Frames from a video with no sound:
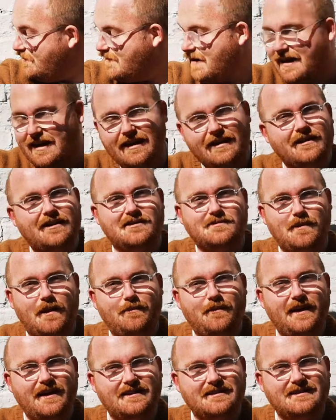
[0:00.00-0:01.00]
making those
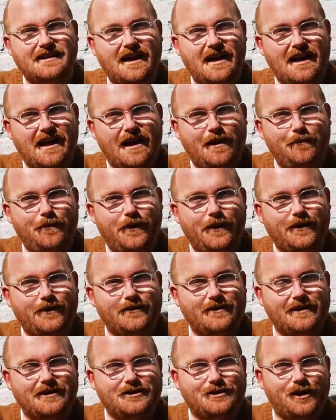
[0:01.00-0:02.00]
puppets and putting
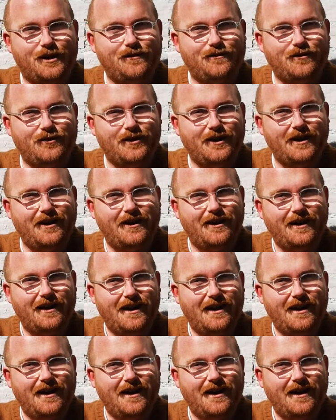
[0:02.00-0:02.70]
on this show for you,